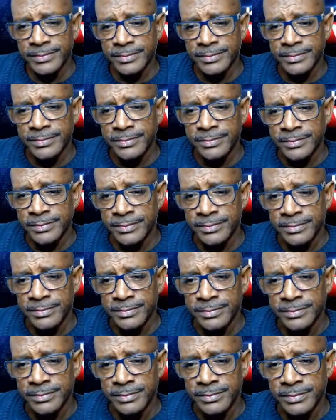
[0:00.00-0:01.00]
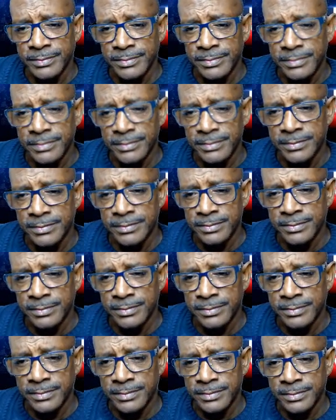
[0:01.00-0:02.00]

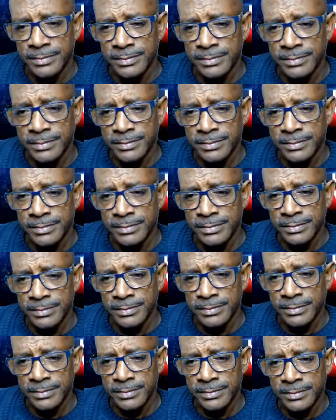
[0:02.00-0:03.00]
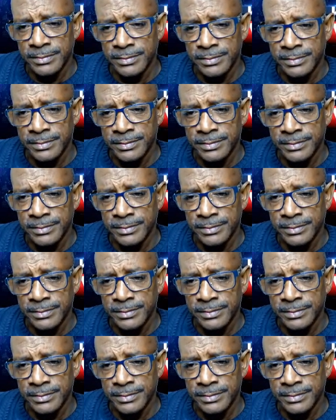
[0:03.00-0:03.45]
[no speech]